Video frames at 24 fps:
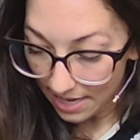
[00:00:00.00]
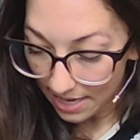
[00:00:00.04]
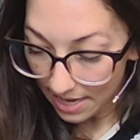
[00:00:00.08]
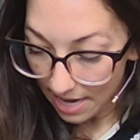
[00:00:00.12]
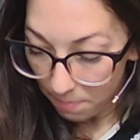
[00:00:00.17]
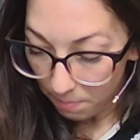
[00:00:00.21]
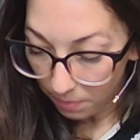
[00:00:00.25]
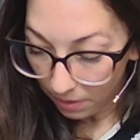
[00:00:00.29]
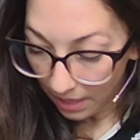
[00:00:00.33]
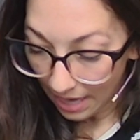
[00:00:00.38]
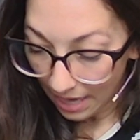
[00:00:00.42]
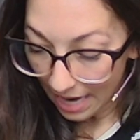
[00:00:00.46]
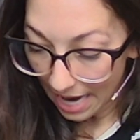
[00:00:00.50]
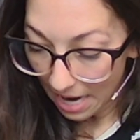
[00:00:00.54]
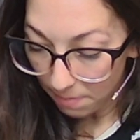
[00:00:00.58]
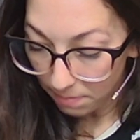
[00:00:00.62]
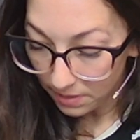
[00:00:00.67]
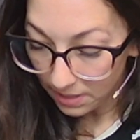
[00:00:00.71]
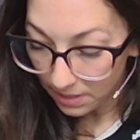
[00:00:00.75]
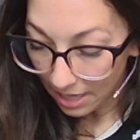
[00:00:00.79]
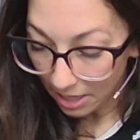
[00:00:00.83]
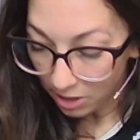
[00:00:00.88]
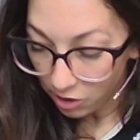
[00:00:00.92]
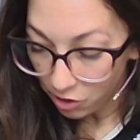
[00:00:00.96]
and
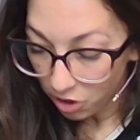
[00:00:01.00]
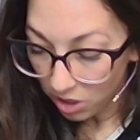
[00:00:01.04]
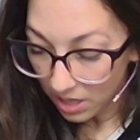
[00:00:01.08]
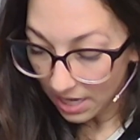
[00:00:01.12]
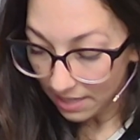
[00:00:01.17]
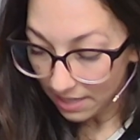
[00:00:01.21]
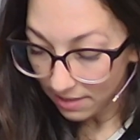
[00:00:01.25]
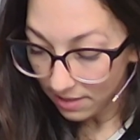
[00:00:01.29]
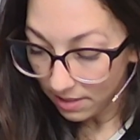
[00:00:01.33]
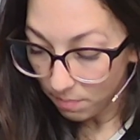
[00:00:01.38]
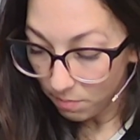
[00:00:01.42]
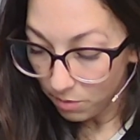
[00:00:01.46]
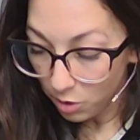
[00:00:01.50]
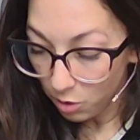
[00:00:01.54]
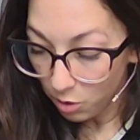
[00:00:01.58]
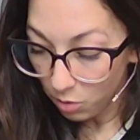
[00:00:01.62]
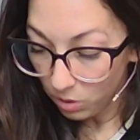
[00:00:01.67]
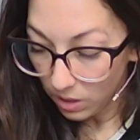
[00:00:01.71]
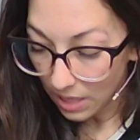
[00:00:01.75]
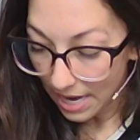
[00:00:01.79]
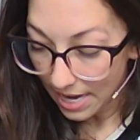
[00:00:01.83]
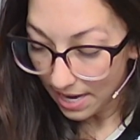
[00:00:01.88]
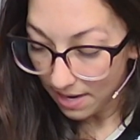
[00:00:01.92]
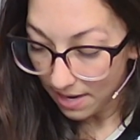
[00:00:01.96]
perhaps I shall get some new
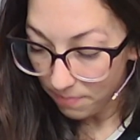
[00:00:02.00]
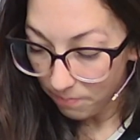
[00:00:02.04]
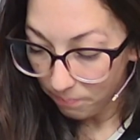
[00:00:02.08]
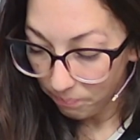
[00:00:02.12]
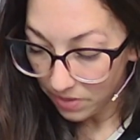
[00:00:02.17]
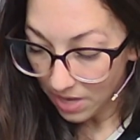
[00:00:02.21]
light.